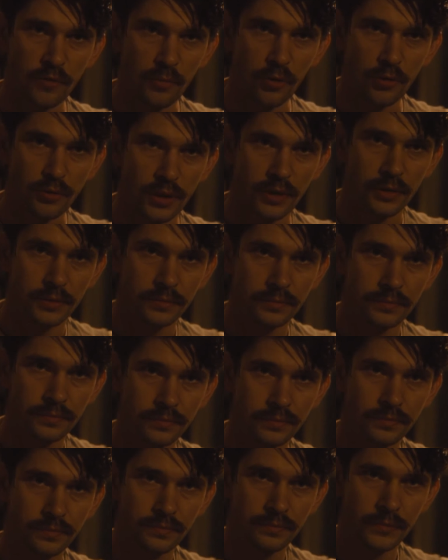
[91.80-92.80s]
Maud.
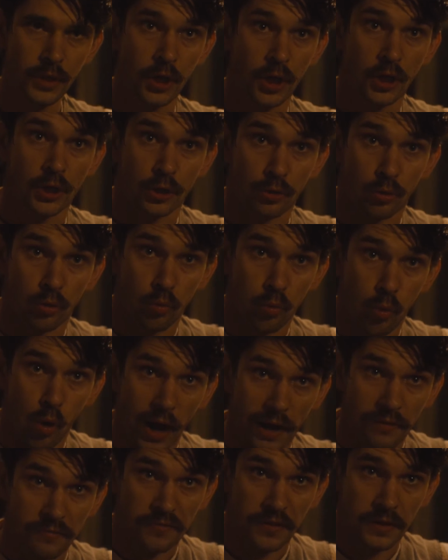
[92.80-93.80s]
You're a
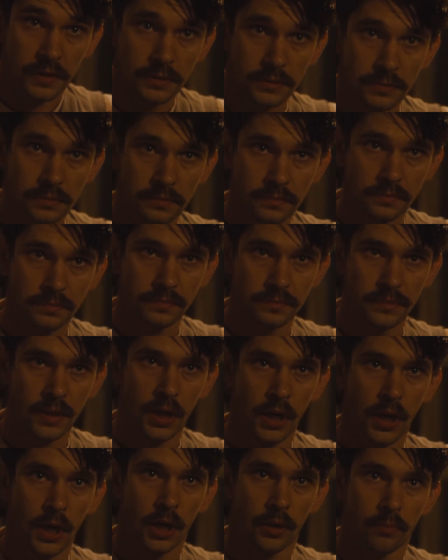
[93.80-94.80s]
wife.
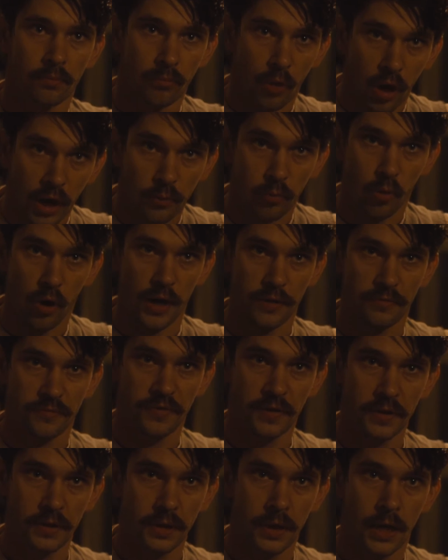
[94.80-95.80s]
My
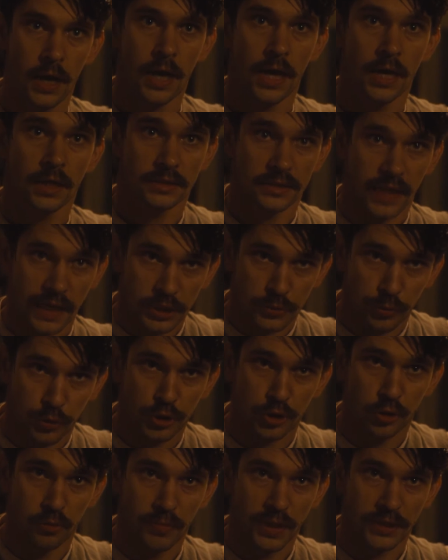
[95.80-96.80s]
wife. That's what
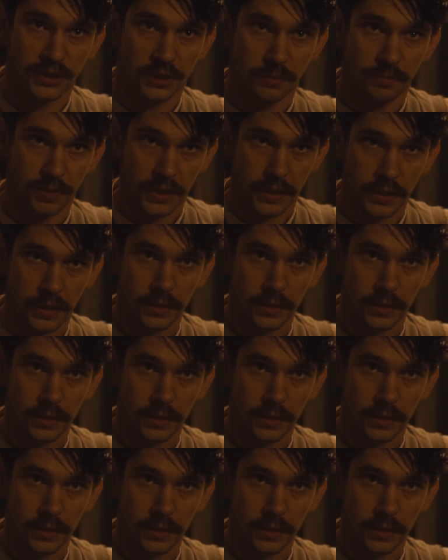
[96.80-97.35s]
you're meant to be.